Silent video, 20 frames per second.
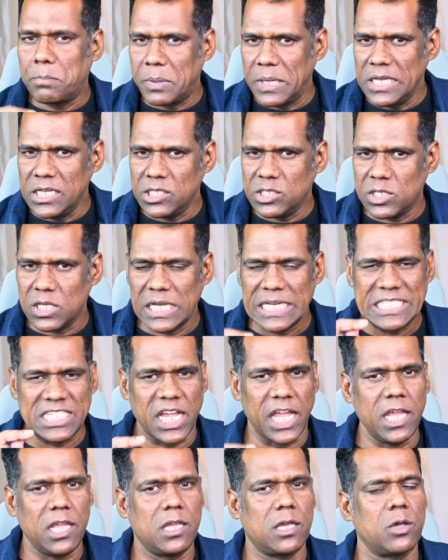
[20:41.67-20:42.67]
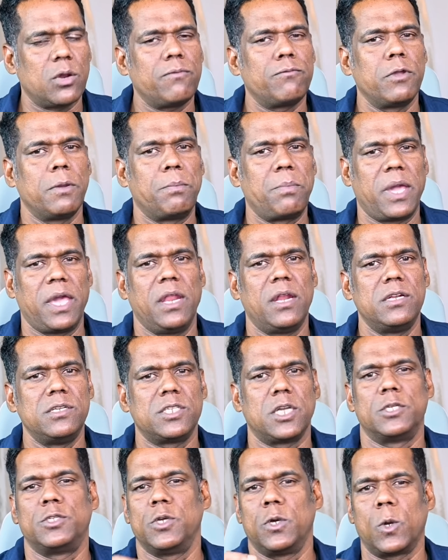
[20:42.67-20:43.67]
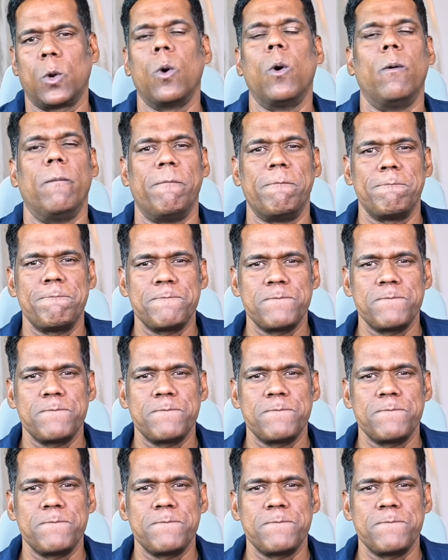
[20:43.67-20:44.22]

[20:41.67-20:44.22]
please take care of your parents at your home.